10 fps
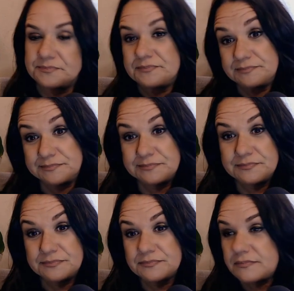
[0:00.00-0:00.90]

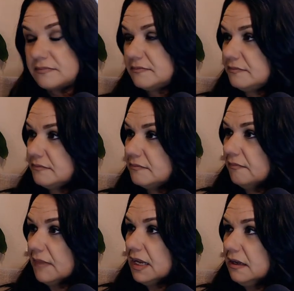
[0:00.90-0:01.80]

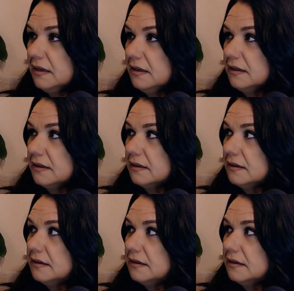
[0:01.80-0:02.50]
Nobody speaks.